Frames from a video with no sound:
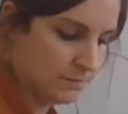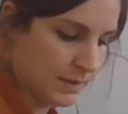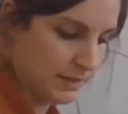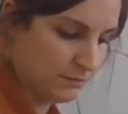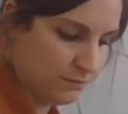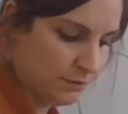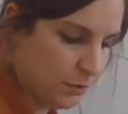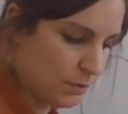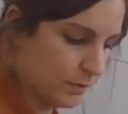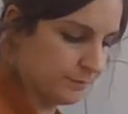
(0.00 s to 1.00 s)
made
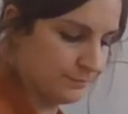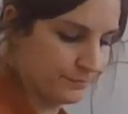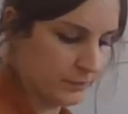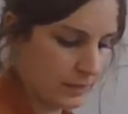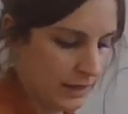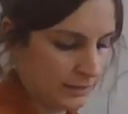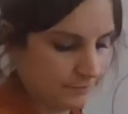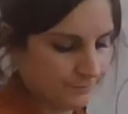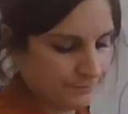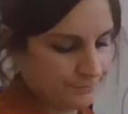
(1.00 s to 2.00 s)
4. Okay.
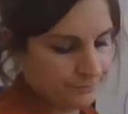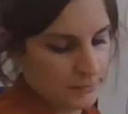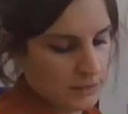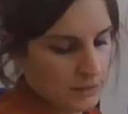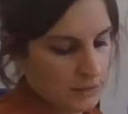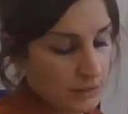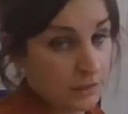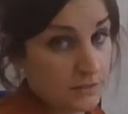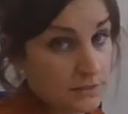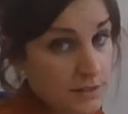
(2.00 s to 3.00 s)
And
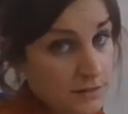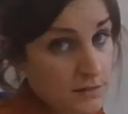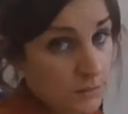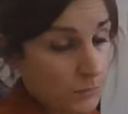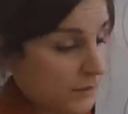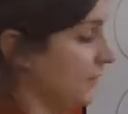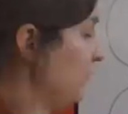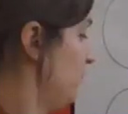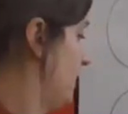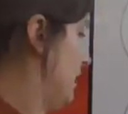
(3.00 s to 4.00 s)
I'm going to stick that somewhere I
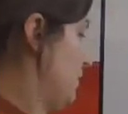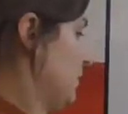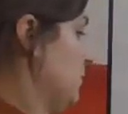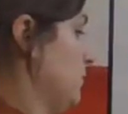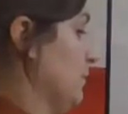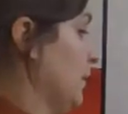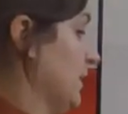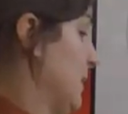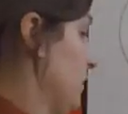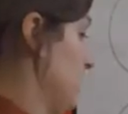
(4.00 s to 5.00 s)
don't forget because I
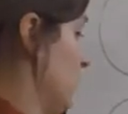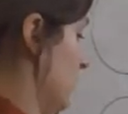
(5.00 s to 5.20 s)
might get another